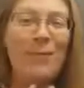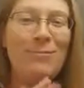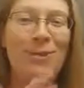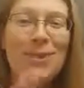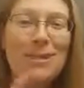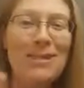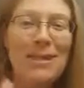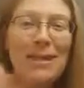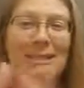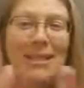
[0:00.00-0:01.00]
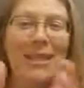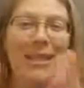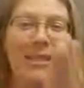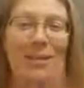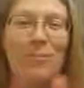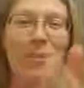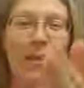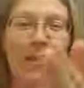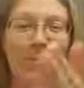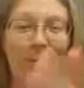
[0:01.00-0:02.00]
just this idea that some
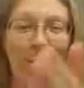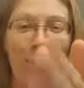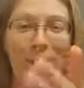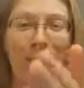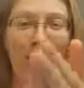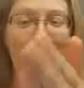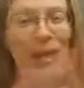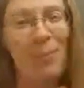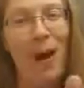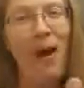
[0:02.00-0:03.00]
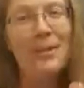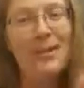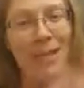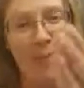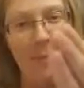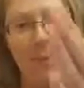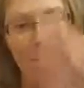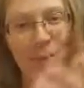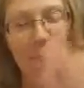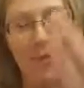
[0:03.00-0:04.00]
things are in a box that means
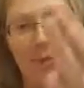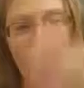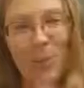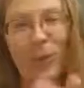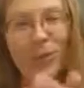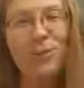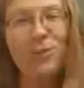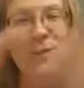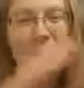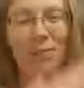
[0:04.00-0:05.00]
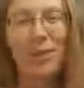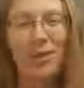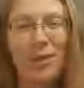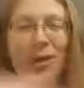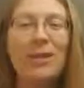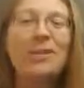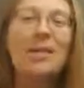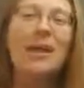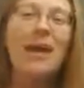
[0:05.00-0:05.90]
Christian or spiritual and some things aren't.